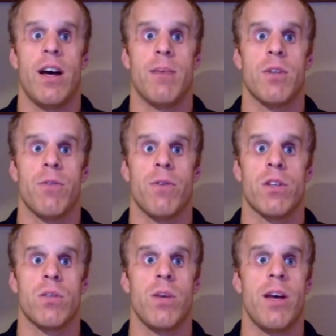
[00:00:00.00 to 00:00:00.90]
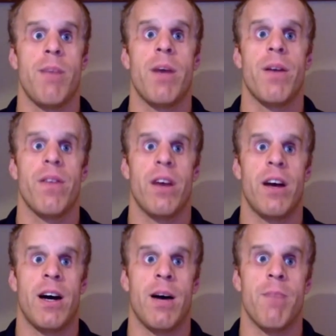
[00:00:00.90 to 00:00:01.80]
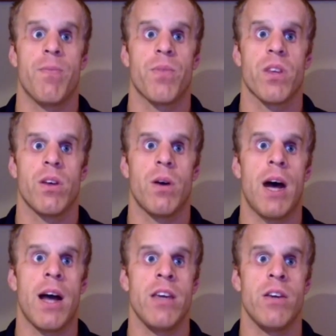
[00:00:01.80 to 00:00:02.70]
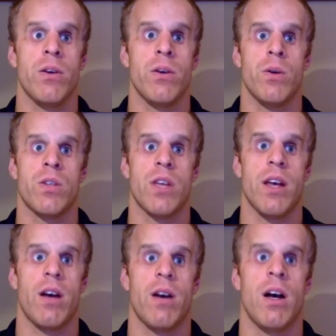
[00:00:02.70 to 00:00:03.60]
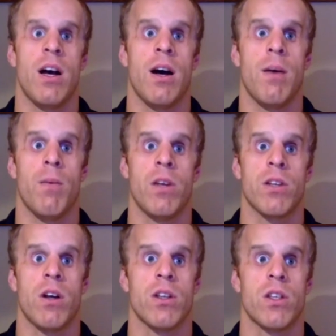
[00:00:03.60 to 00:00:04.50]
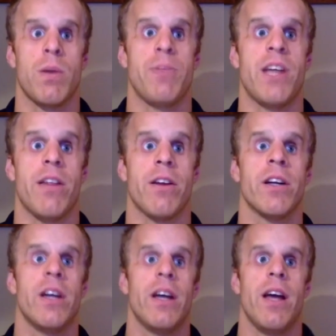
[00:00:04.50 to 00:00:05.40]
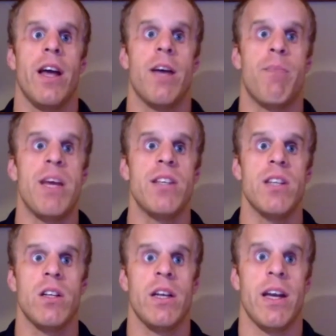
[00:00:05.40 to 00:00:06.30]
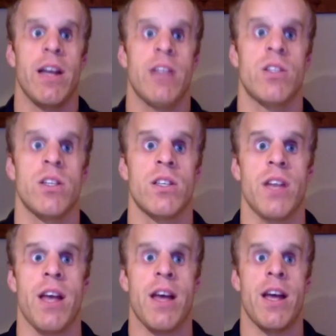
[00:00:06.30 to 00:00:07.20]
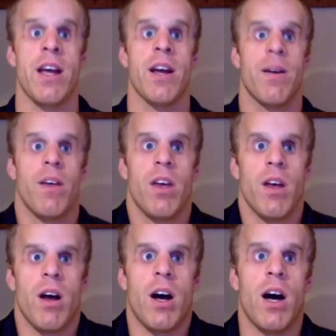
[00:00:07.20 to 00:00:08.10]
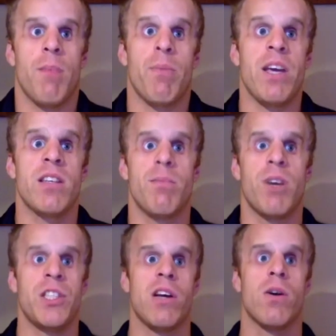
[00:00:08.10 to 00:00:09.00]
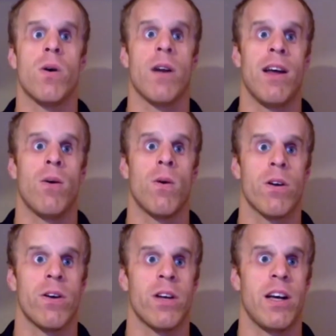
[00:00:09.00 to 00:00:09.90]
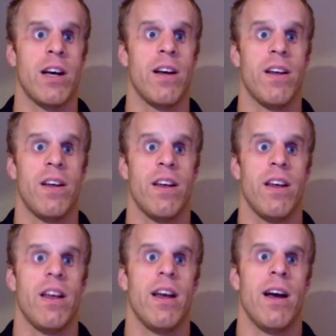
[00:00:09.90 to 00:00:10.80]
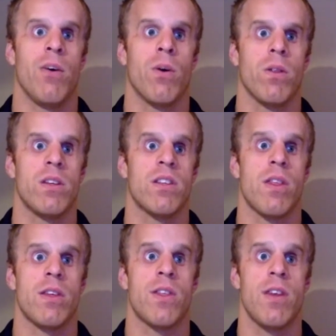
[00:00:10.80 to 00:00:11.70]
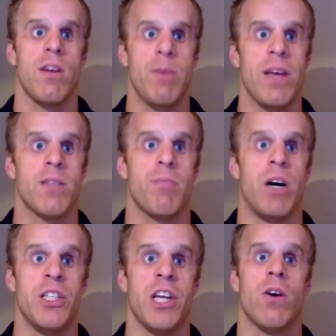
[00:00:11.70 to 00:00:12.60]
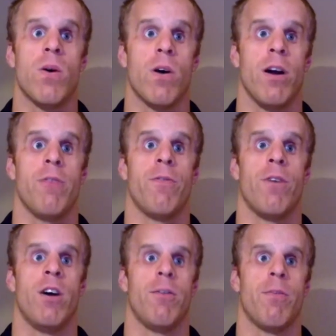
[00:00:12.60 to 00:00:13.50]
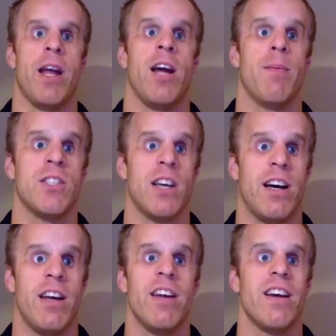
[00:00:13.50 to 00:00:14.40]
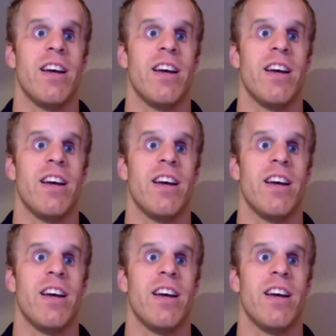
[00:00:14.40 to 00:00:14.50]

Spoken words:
So for the swim, I use what is called a swim tether. And basically it's just a piece of bungee cord. I ordered this thin piece of bungee cord from Amazon,